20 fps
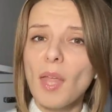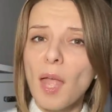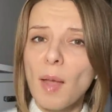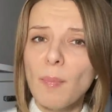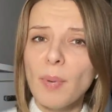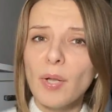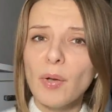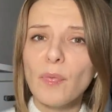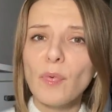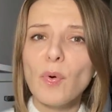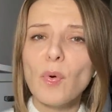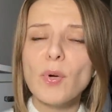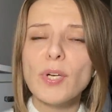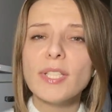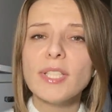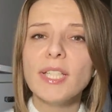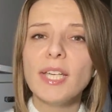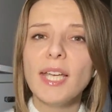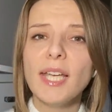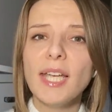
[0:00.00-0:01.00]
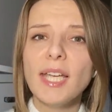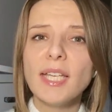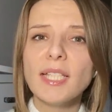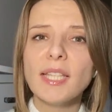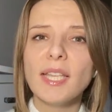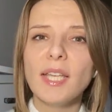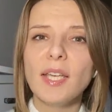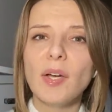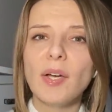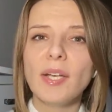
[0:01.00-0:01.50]
But of course he is,
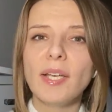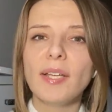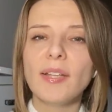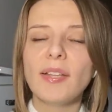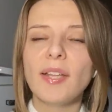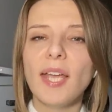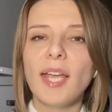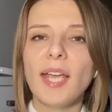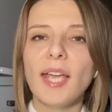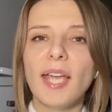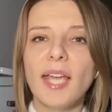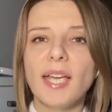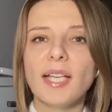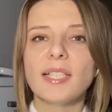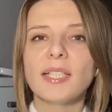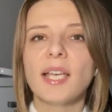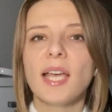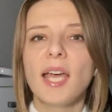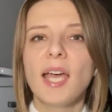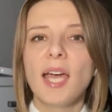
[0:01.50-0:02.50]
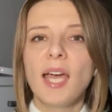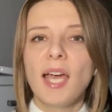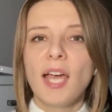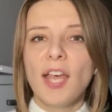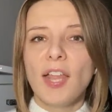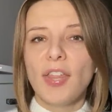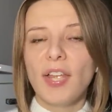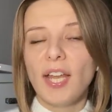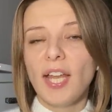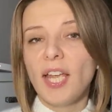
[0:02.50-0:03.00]
the only thing is
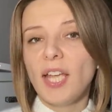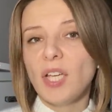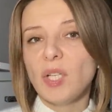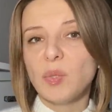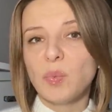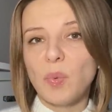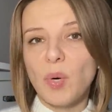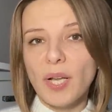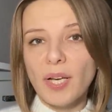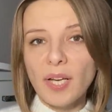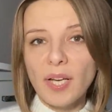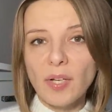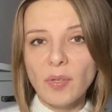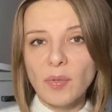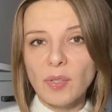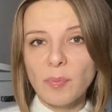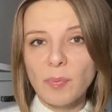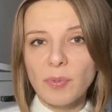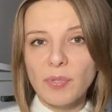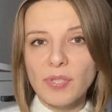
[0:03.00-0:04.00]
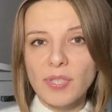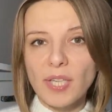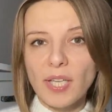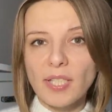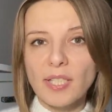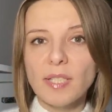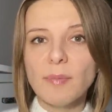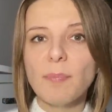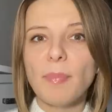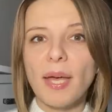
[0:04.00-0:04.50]
that he is one hundred
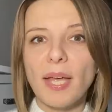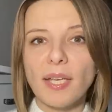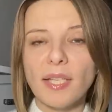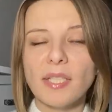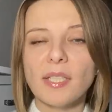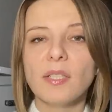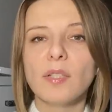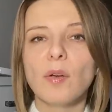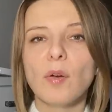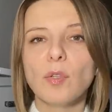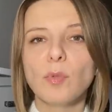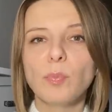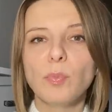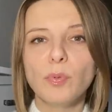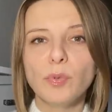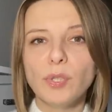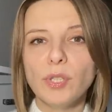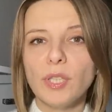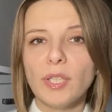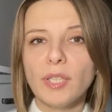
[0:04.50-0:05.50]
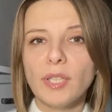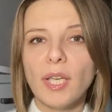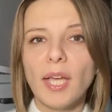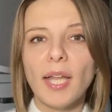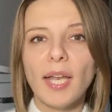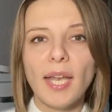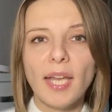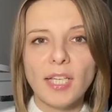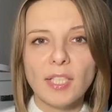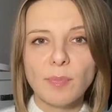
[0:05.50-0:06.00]
percent dependent on Putin
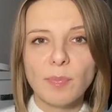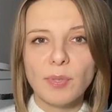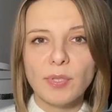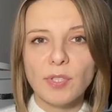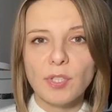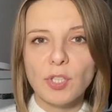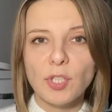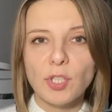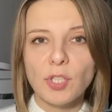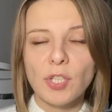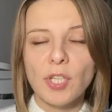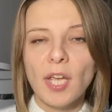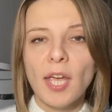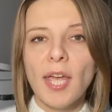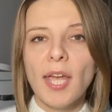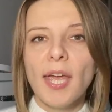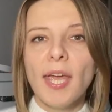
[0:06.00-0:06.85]
and his position.